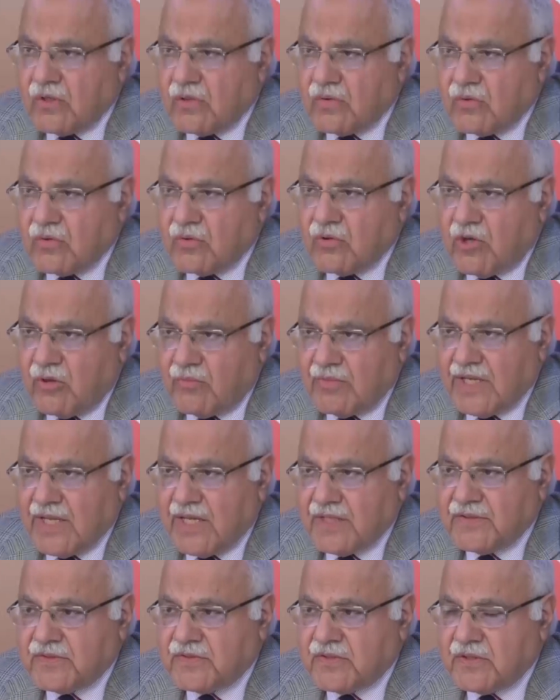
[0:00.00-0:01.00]
to
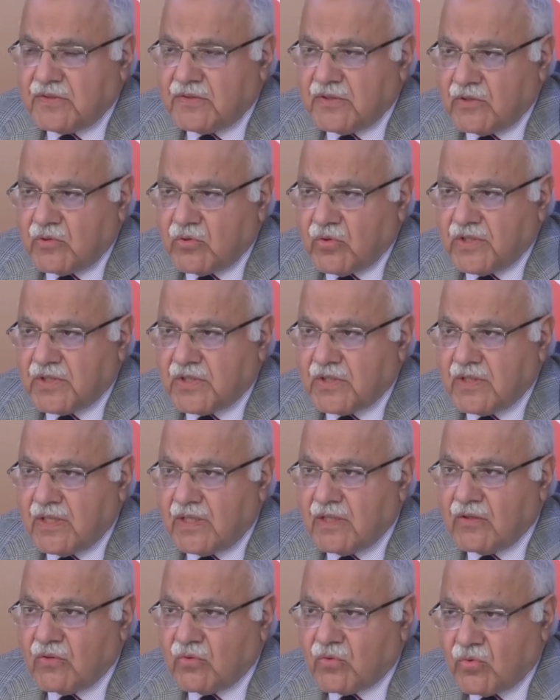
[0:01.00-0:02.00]
normalize the situation
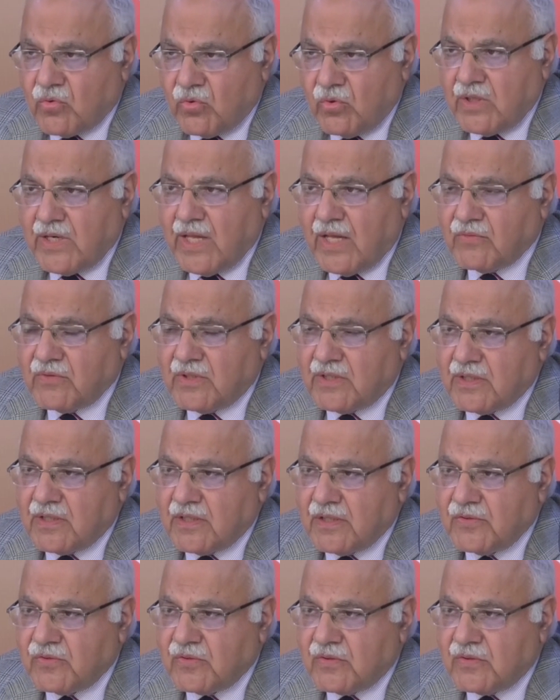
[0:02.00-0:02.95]
and to cool down the